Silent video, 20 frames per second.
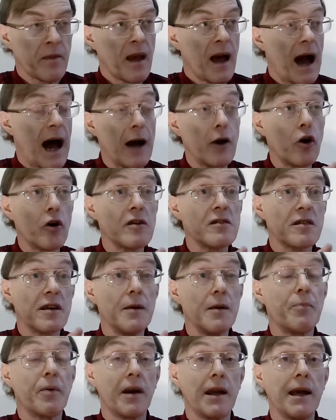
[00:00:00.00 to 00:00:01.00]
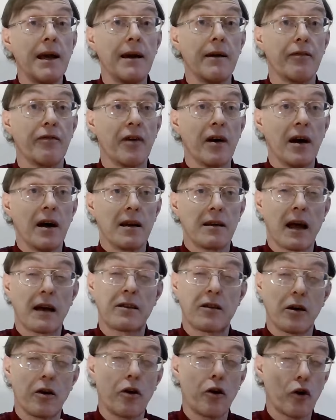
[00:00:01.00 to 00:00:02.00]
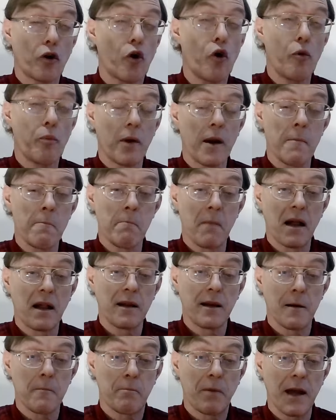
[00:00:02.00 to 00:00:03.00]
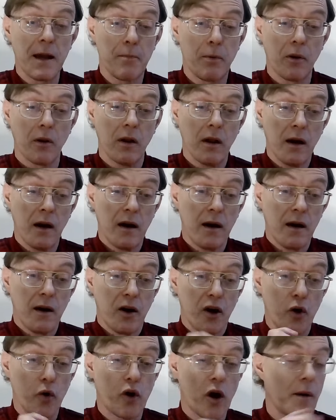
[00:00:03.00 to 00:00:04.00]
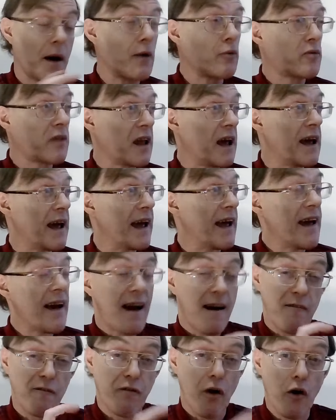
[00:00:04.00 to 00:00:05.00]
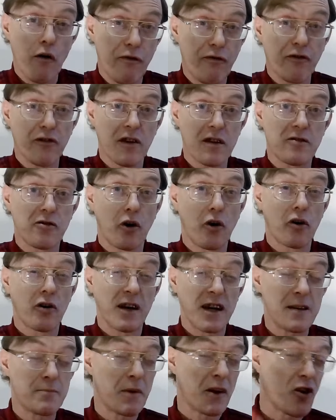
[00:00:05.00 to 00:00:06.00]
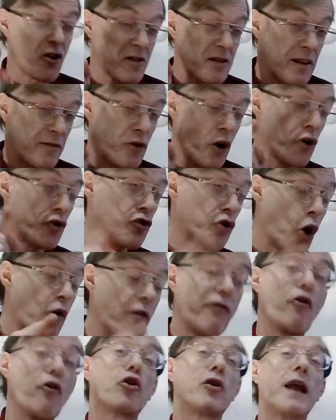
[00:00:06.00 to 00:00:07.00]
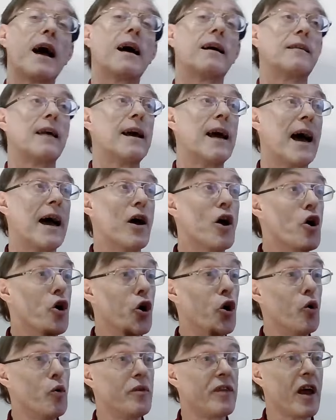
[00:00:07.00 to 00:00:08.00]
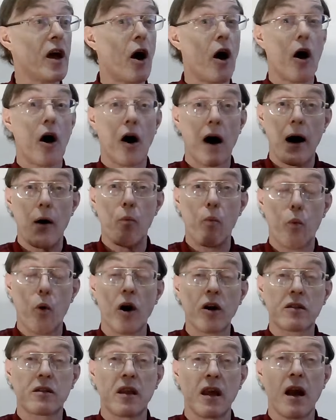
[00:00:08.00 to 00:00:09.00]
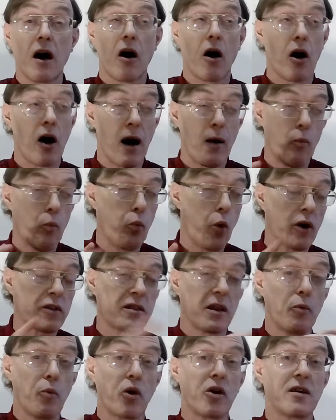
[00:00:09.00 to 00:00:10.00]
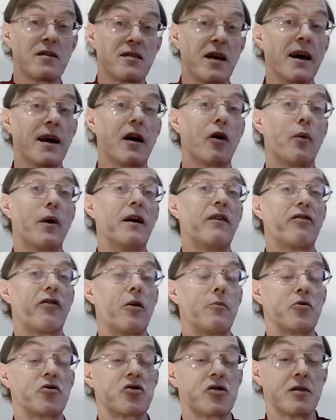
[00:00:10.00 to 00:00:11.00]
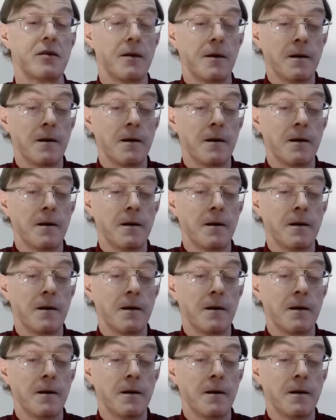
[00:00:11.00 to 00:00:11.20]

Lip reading: I honestly believe that there are a couple of million people who go out there and vote for the Tories because they've got no fucking idea who they are and what they want to take away from us.